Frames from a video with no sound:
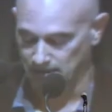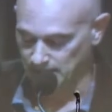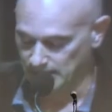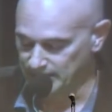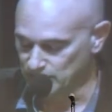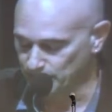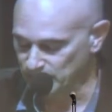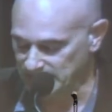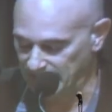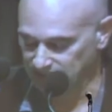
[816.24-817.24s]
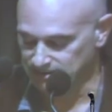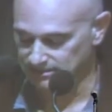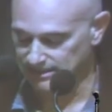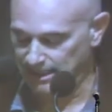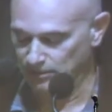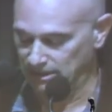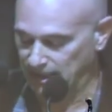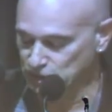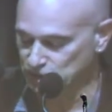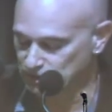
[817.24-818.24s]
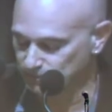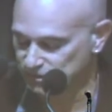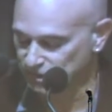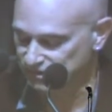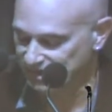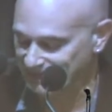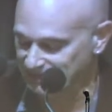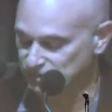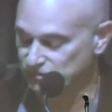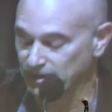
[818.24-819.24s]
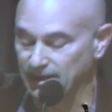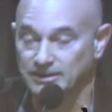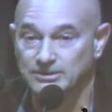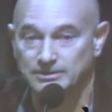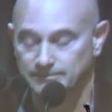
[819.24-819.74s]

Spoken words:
I cannot pretend that our relationship is not sadly strained.